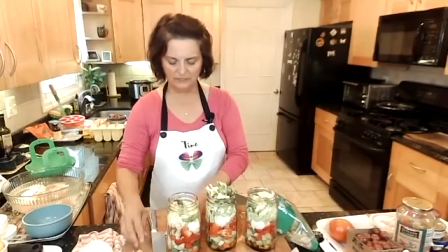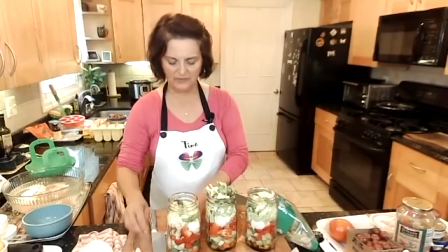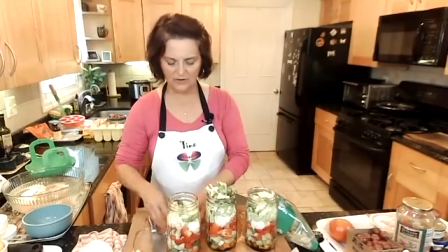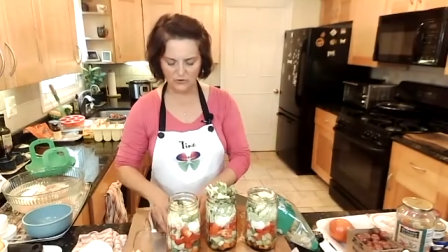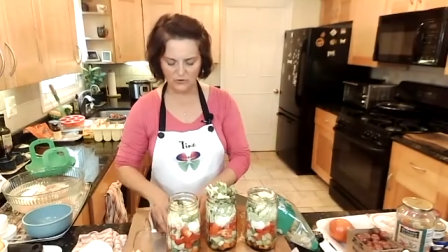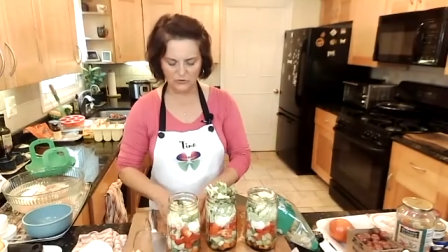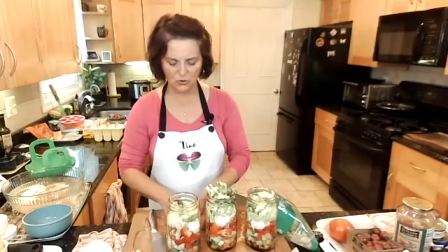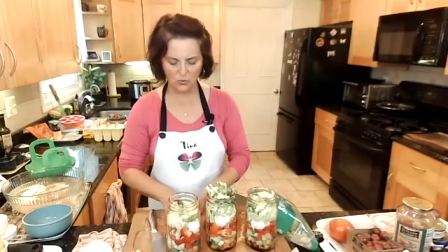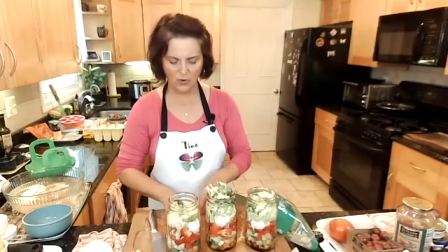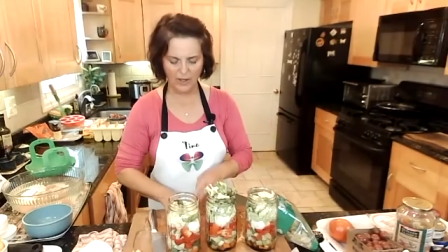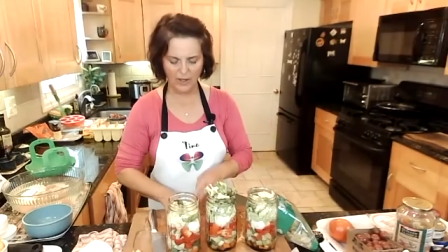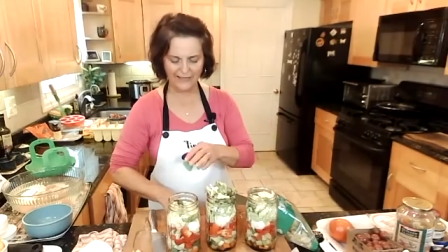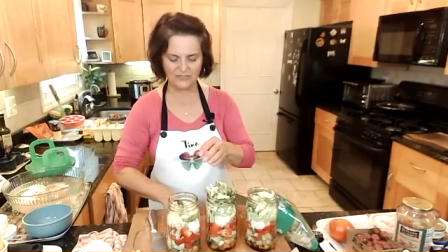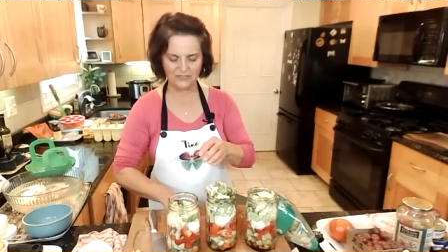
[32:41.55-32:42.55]
I don't know
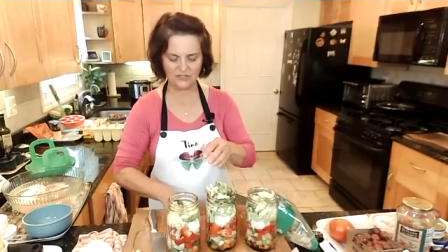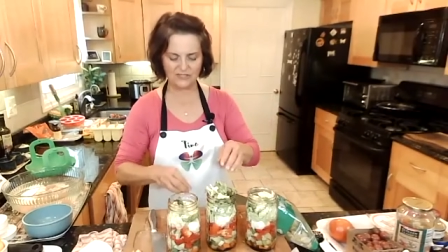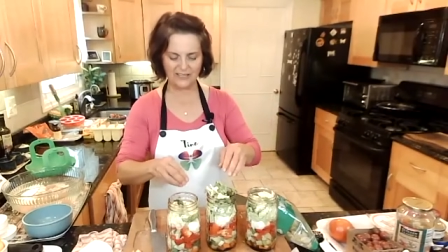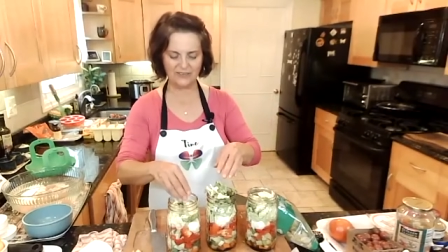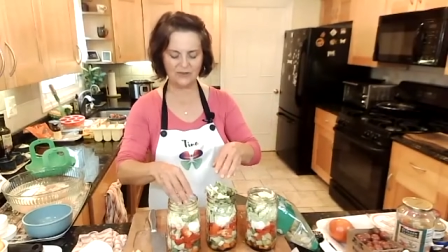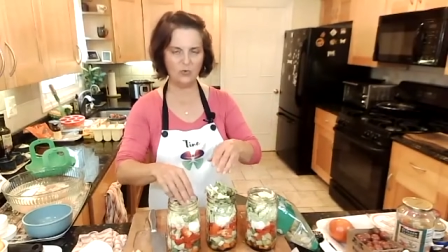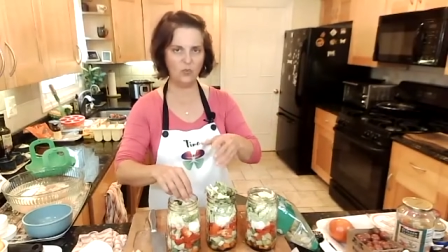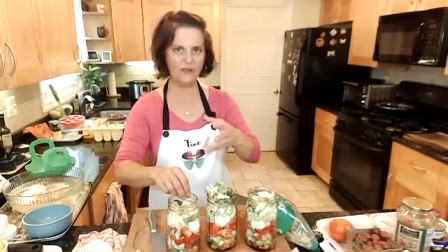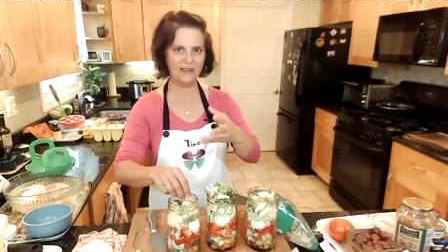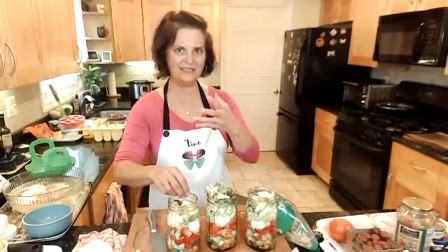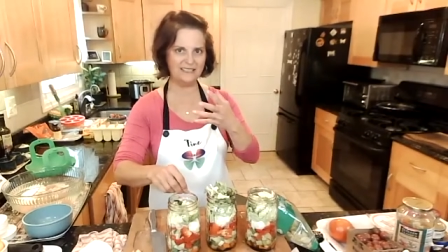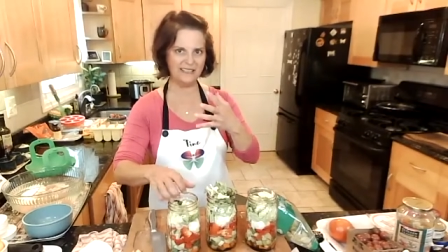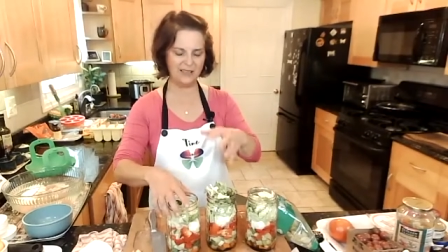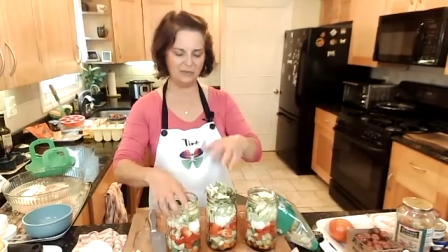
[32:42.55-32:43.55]
why. I don't want
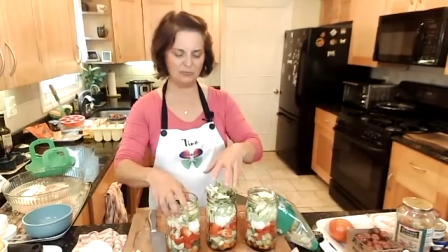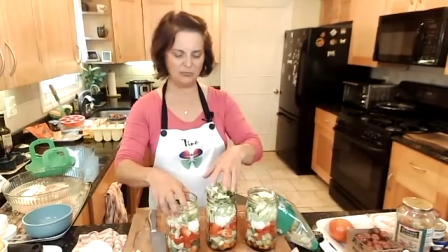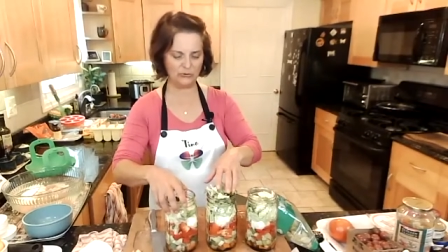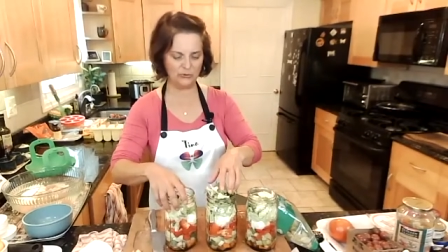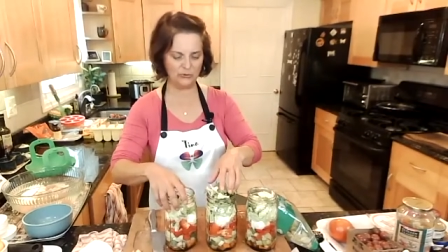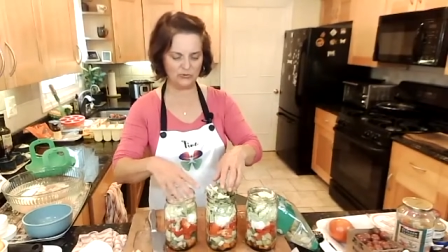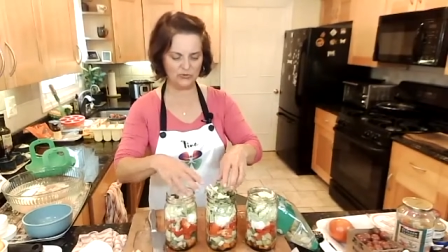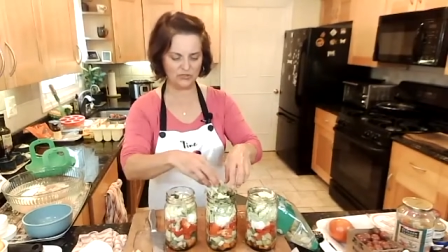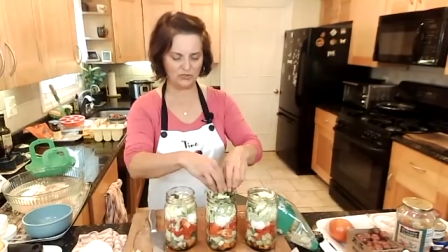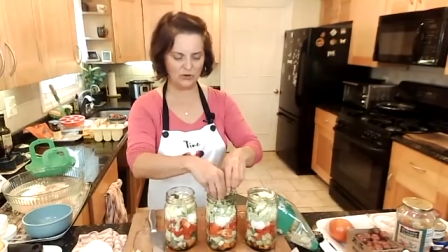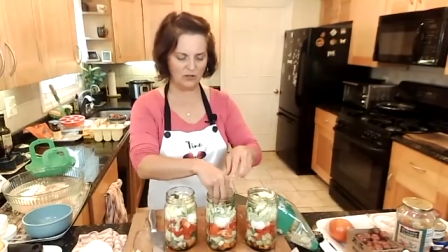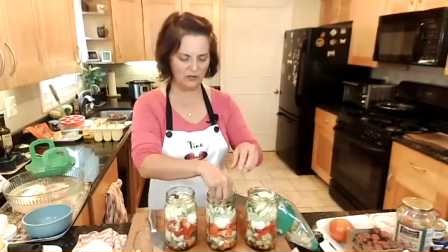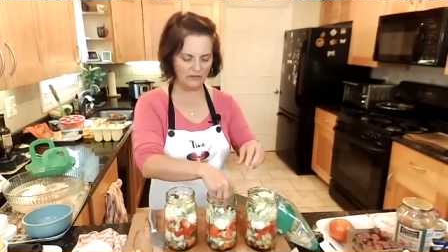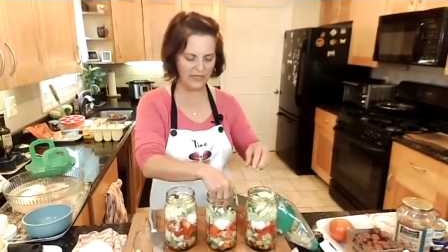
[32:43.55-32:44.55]
it to get bruised and
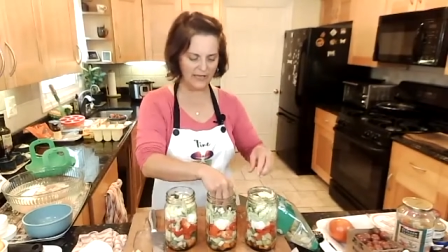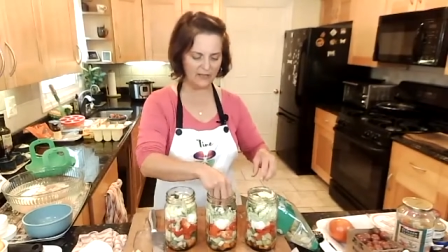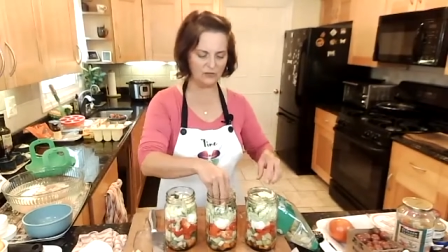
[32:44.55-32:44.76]
all of that.